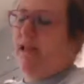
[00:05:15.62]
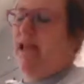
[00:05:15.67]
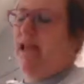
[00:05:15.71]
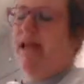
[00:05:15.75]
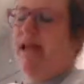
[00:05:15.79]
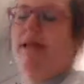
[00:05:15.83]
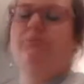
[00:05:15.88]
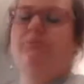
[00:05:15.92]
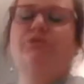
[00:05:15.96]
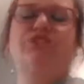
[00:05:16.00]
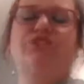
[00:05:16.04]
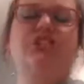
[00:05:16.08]

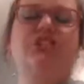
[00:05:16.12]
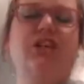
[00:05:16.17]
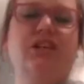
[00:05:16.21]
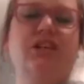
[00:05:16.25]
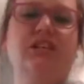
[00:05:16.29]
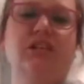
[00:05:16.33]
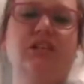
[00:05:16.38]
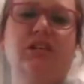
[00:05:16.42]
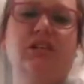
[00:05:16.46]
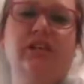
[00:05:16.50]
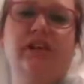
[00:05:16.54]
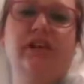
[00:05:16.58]
I'm
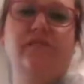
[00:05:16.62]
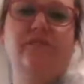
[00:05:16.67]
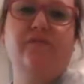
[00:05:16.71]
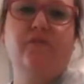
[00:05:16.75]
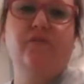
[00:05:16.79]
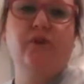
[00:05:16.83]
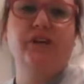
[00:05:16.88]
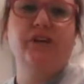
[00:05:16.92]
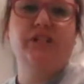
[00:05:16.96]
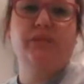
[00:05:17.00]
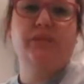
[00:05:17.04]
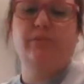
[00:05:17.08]
just looking
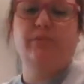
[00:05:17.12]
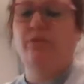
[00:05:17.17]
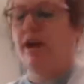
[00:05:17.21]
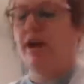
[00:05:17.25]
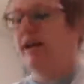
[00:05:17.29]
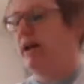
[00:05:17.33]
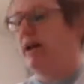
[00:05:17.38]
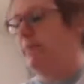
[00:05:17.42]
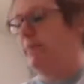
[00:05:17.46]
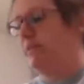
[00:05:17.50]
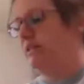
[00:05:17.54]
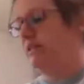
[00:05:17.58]
for it to
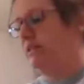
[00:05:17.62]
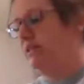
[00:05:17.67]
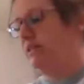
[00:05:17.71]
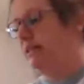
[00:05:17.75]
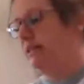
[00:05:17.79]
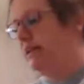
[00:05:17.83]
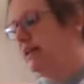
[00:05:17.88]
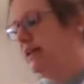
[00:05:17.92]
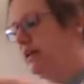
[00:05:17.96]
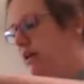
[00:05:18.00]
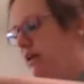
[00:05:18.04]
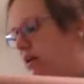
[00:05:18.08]
break up into
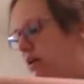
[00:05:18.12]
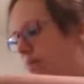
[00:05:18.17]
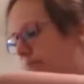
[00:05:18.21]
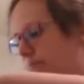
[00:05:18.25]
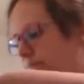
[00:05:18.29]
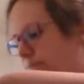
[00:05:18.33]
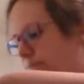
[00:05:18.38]
little